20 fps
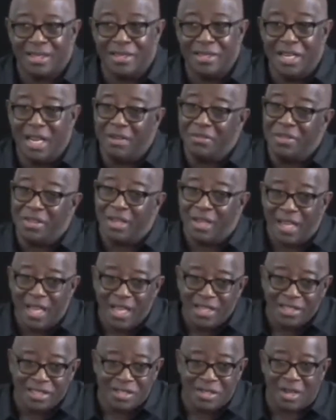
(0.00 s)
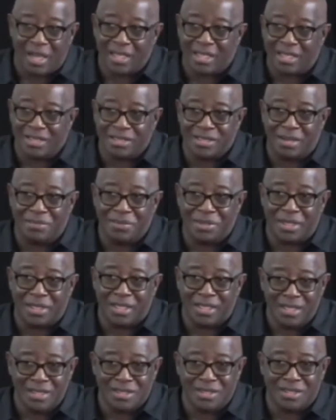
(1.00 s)
Nevertheless, though, I got something
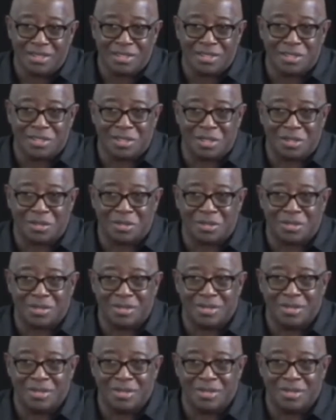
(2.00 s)
against this church.